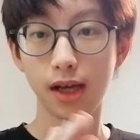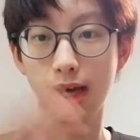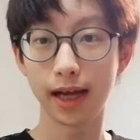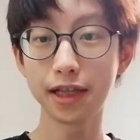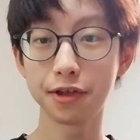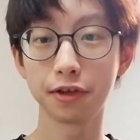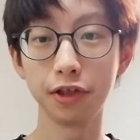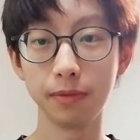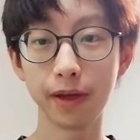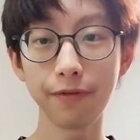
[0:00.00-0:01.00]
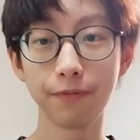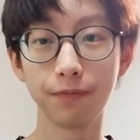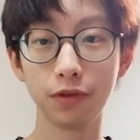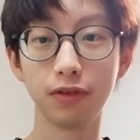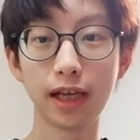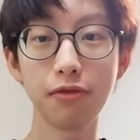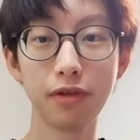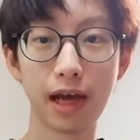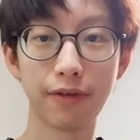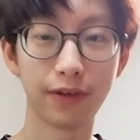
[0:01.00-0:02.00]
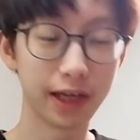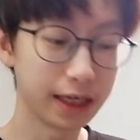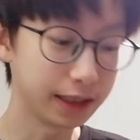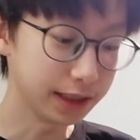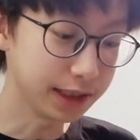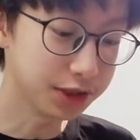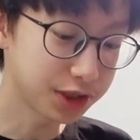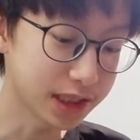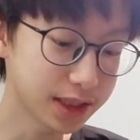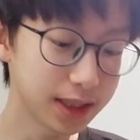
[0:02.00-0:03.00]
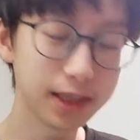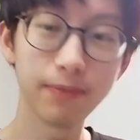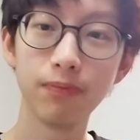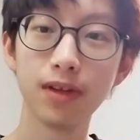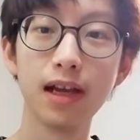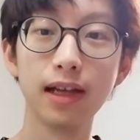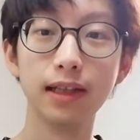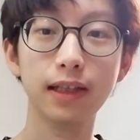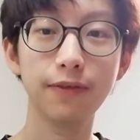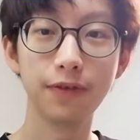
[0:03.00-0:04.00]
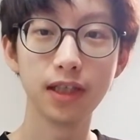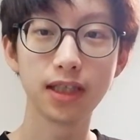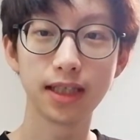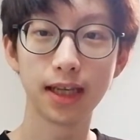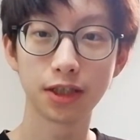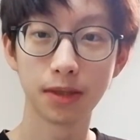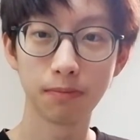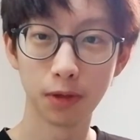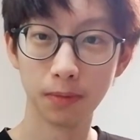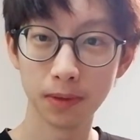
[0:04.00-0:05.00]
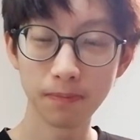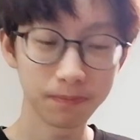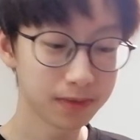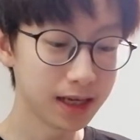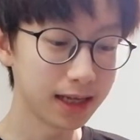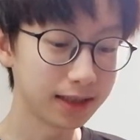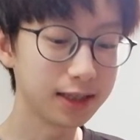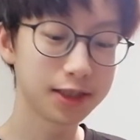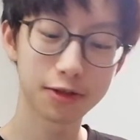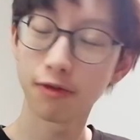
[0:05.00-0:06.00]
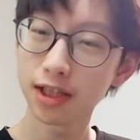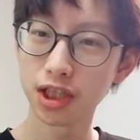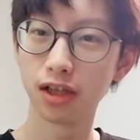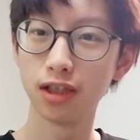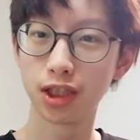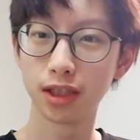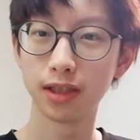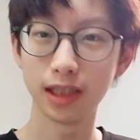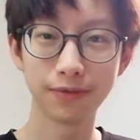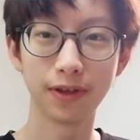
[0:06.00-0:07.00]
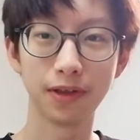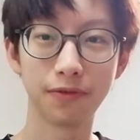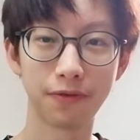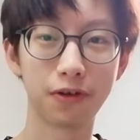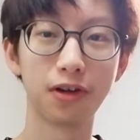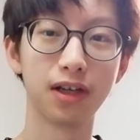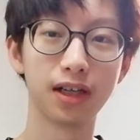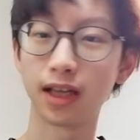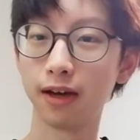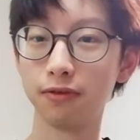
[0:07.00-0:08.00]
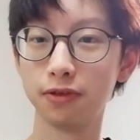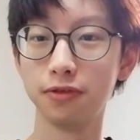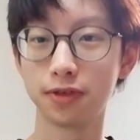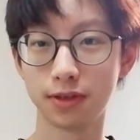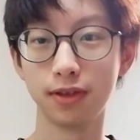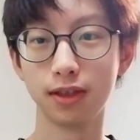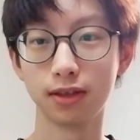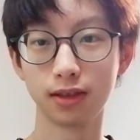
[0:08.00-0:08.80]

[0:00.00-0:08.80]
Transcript: Hey guys, welcome to eMath. Today we have a interesting differentiation problem that is quite challenging even for a Calc 2 student.